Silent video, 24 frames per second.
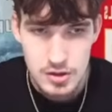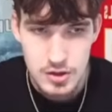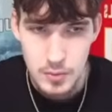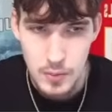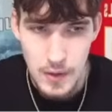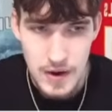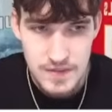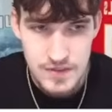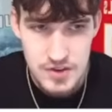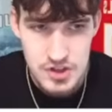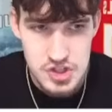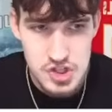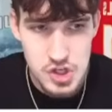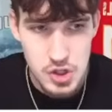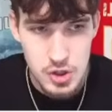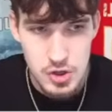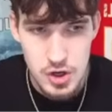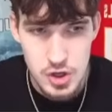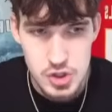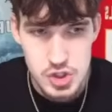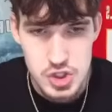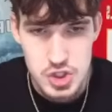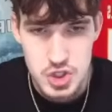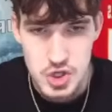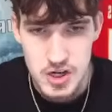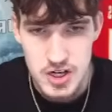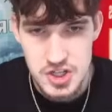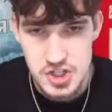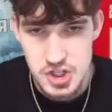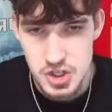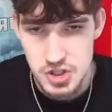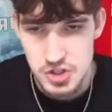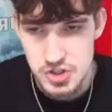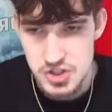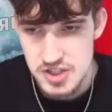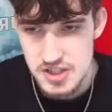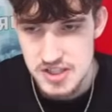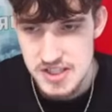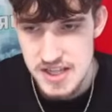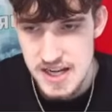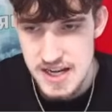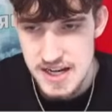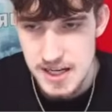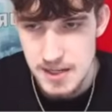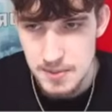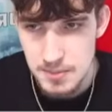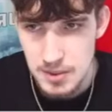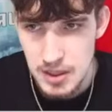The Ravens are no strangers to
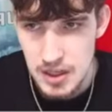taking